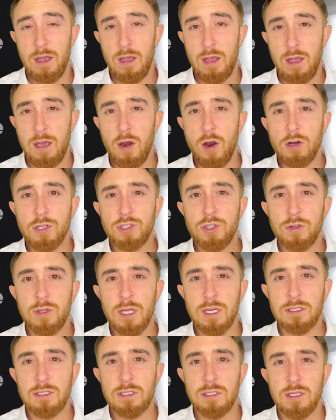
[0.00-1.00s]
It also
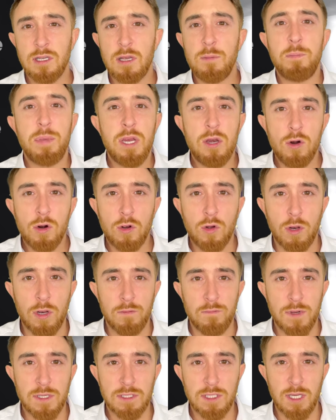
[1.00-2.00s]
does empirical
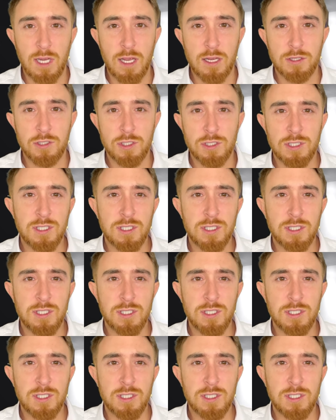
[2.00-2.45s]
investigations.